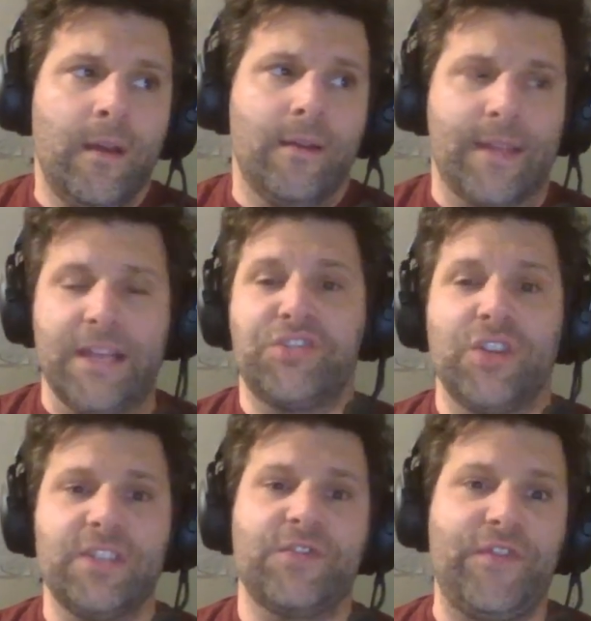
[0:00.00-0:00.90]
Like I
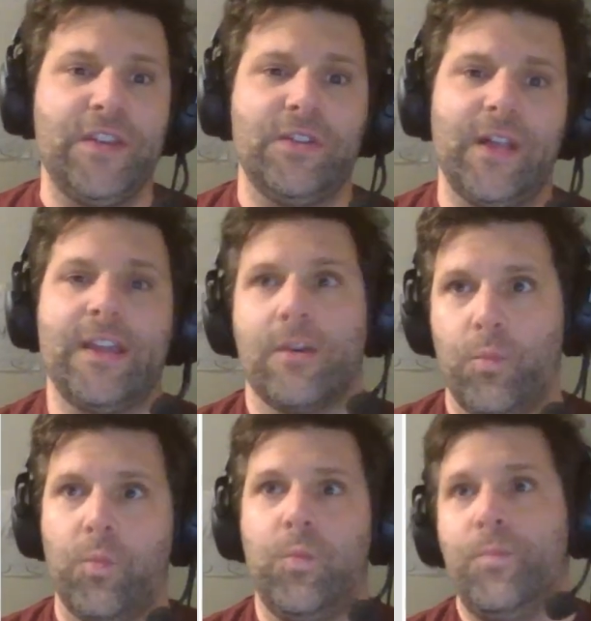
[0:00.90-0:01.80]
just feel like
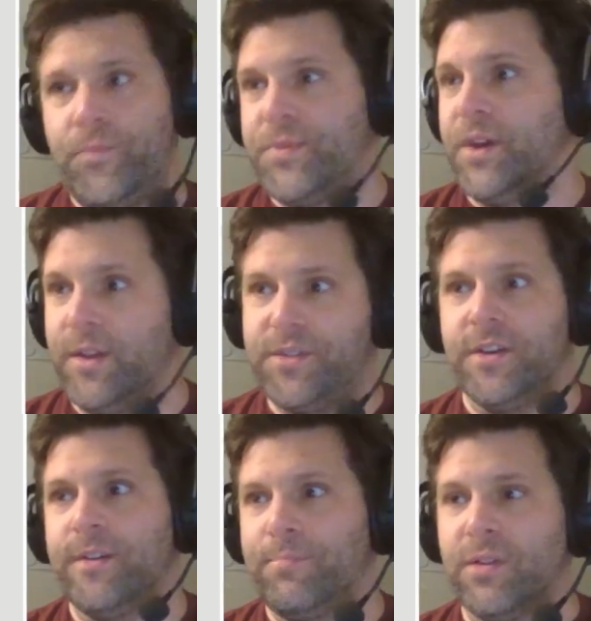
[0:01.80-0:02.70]

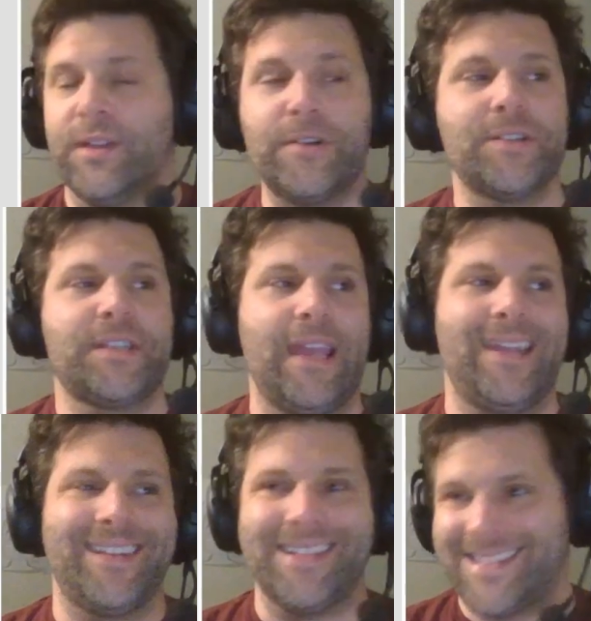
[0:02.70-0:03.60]
the Polaris
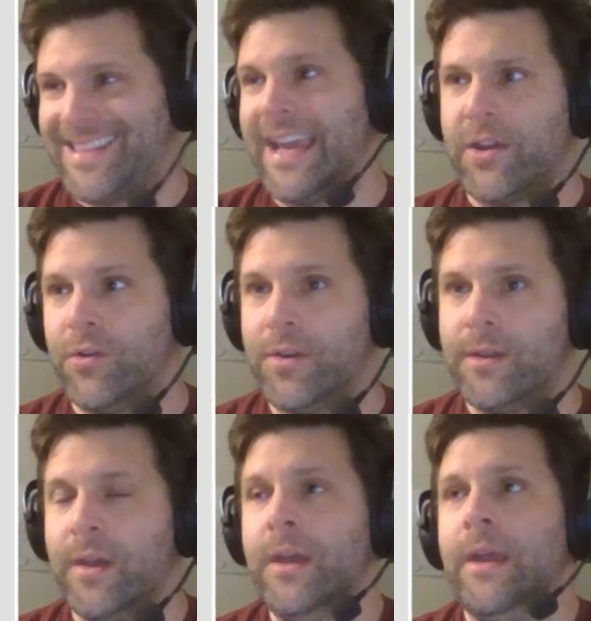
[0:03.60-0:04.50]
cannon is that good,